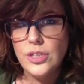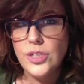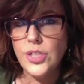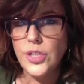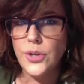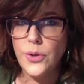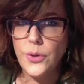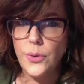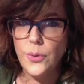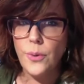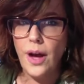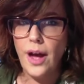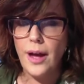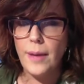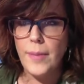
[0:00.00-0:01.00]
to,
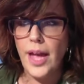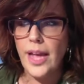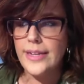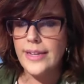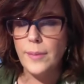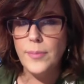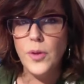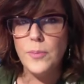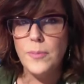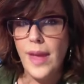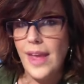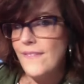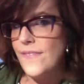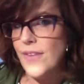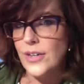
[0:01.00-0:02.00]
I debuted
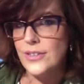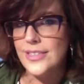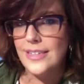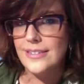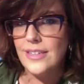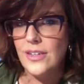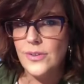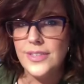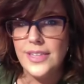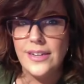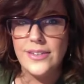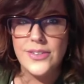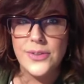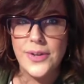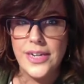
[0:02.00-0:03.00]
May 1st as a new
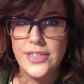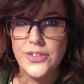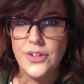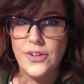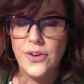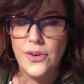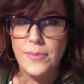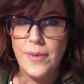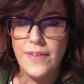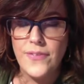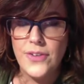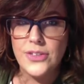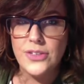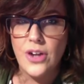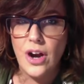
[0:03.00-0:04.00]
sales director and earned my
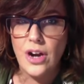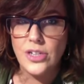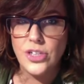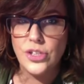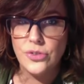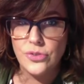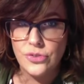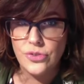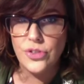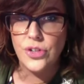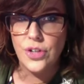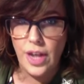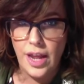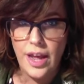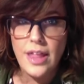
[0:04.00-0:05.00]
first car June
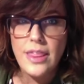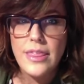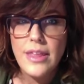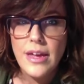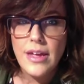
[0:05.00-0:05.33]
30th.